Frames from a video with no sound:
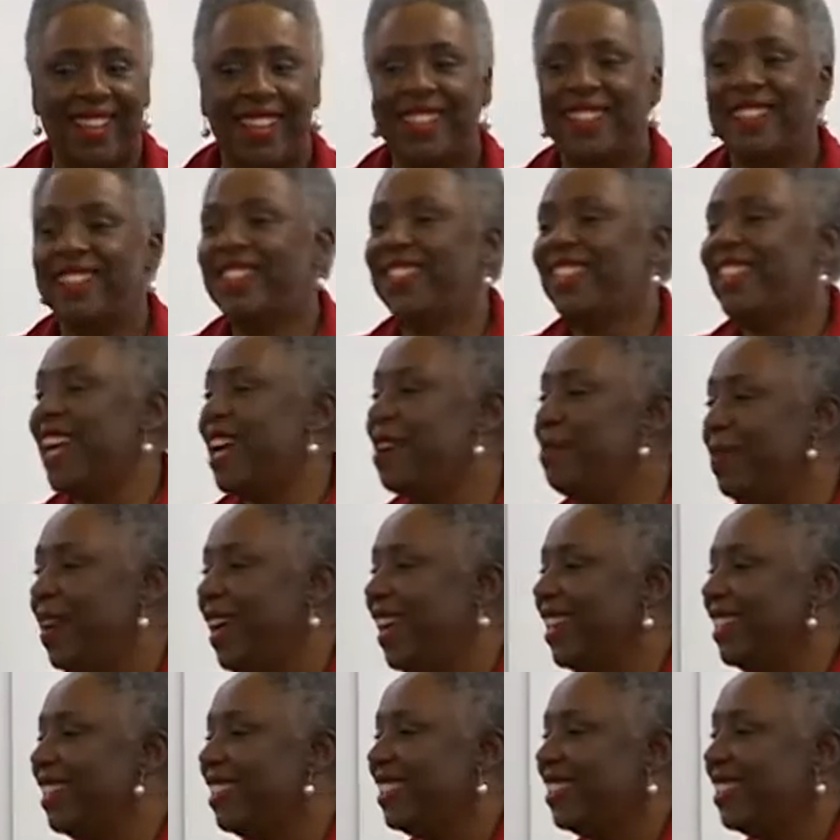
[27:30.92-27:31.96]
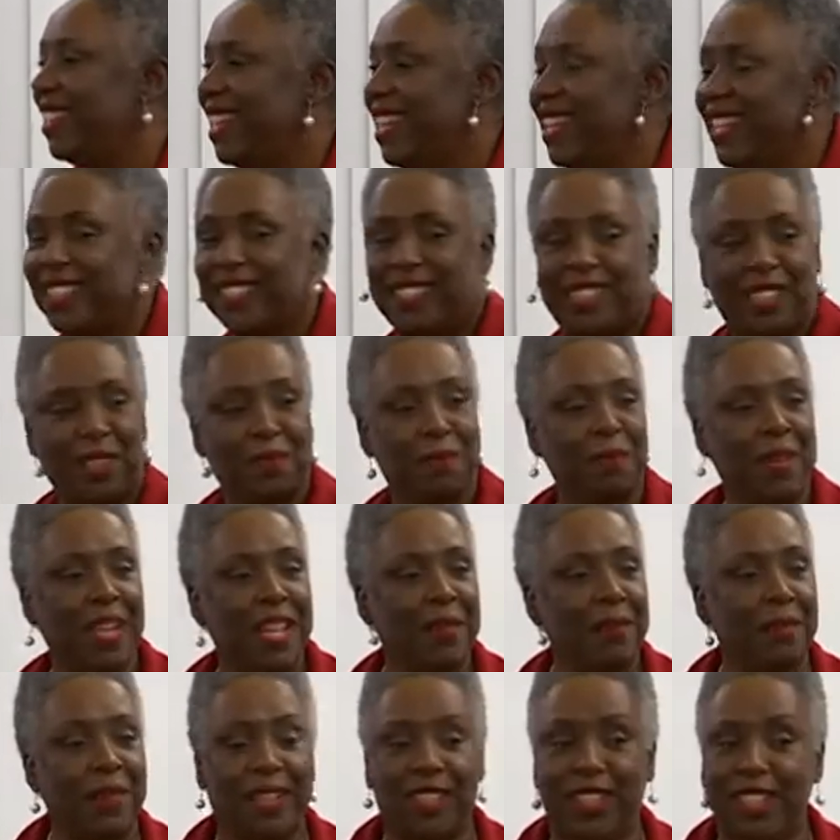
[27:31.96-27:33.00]
that makes sense to
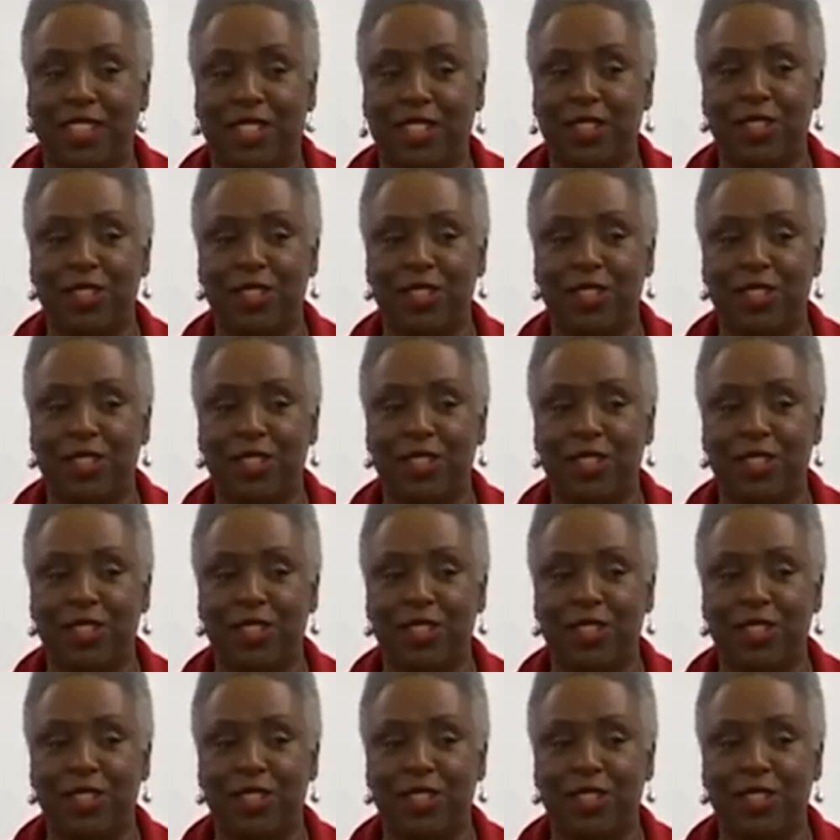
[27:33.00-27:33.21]
me because